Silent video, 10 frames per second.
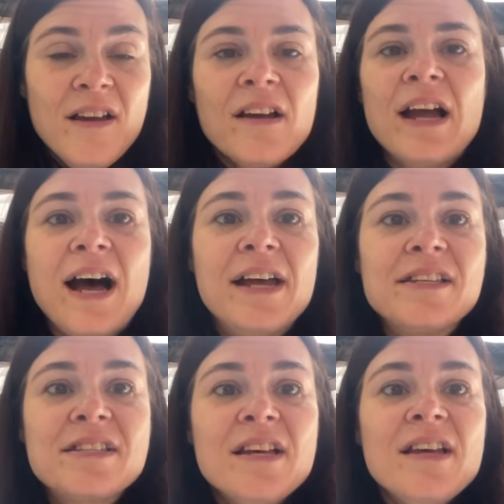
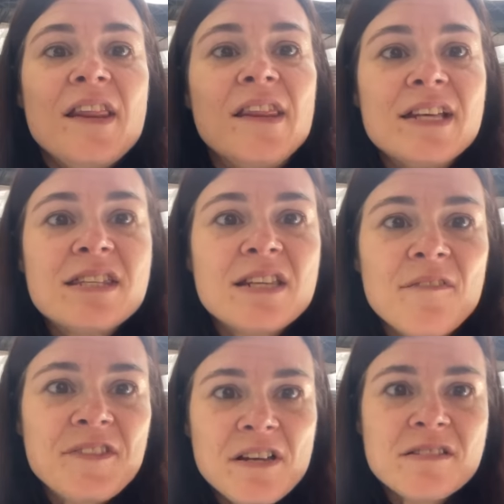Guys, this
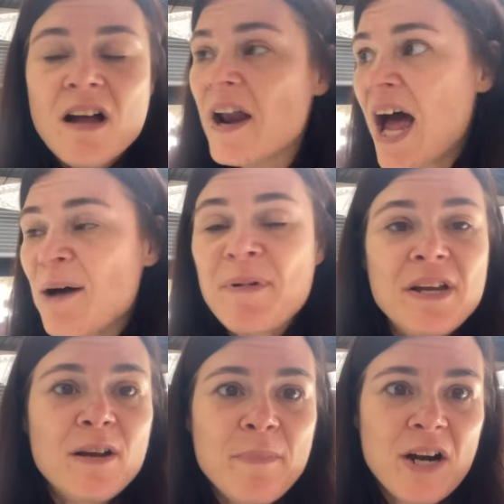stuff does not happen
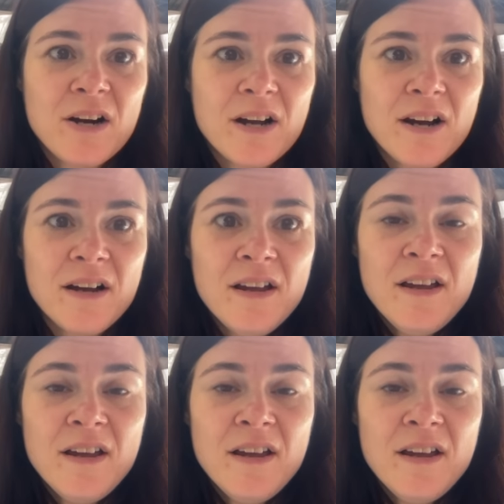in America.